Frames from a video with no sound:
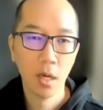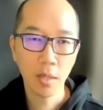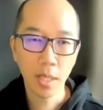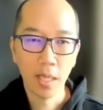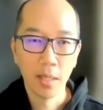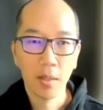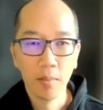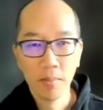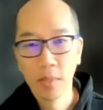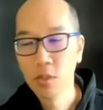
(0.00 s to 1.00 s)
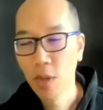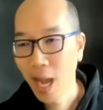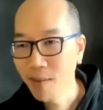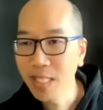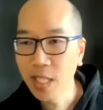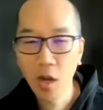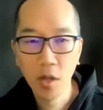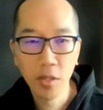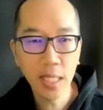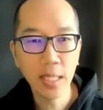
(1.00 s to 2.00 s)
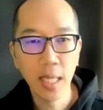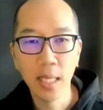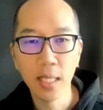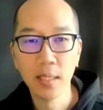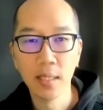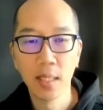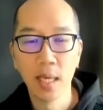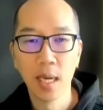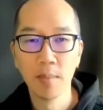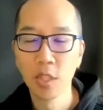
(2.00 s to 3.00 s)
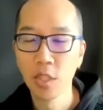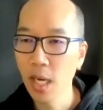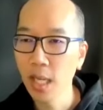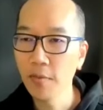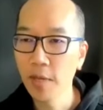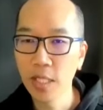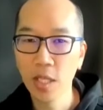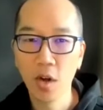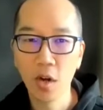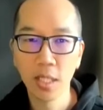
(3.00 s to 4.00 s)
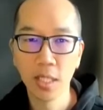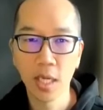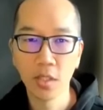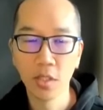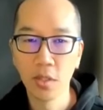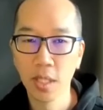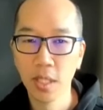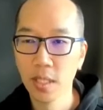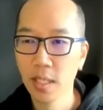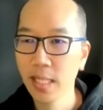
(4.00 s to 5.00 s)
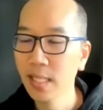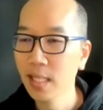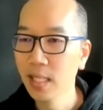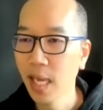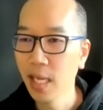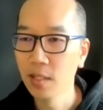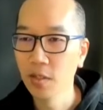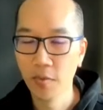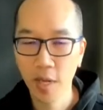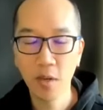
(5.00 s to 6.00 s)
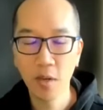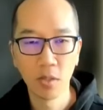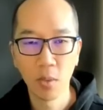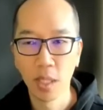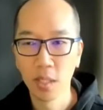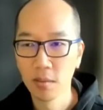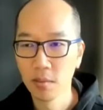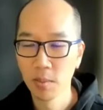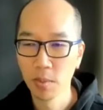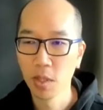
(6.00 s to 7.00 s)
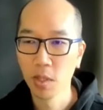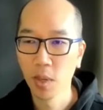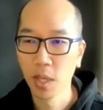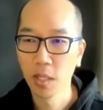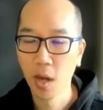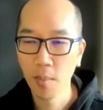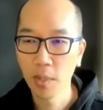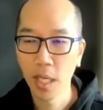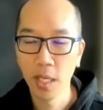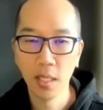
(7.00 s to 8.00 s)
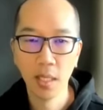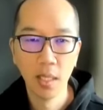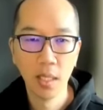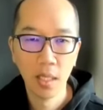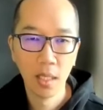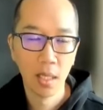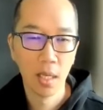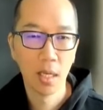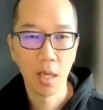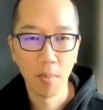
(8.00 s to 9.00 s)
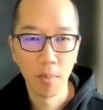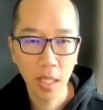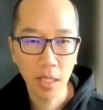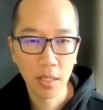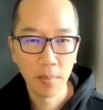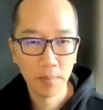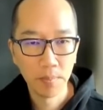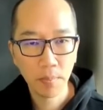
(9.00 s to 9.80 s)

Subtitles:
Okay, so having said all these things, it's not like fixing an architecture is an instantaneous affair. It's typically quite complicated, complex.